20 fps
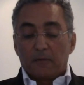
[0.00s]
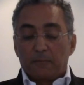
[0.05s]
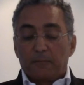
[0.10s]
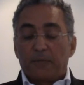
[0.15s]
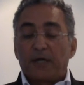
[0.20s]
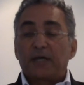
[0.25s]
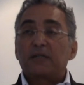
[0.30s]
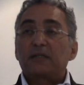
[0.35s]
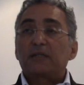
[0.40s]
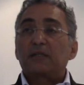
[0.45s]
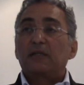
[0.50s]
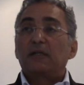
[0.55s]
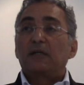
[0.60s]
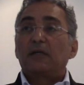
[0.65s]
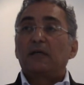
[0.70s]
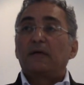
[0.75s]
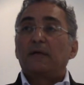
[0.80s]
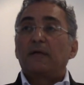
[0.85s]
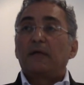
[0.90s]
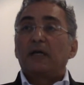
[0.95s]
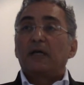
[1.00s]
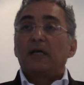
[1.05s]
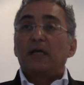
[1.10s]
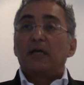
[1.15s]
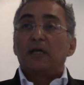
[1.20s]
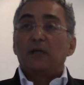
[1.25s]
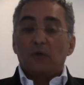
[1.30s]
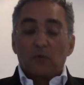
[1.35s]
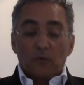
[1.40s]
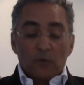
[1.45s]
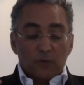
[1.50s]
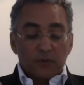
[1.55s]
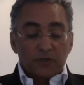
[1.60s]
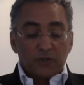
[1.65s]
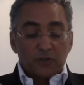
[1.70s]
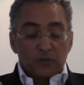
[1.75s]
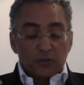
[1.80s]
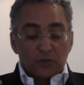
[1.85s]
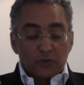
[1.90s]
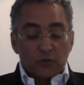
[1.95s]
But in
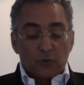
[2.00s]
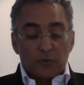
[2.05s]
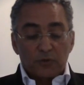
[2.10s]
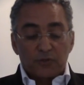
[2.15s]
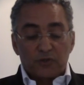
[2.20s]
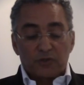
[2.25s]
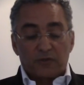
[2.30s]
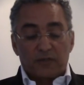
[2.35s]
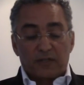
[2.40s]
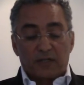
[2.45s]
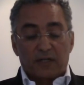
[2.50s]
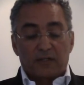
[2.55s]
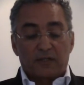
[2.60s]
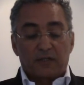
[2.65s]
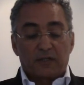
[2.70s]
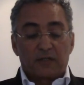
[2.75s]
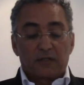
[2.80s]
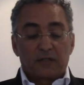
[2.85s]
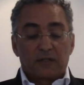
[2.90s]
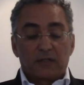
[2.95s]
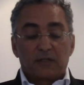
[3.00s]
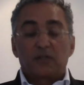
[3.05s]
order to torture another,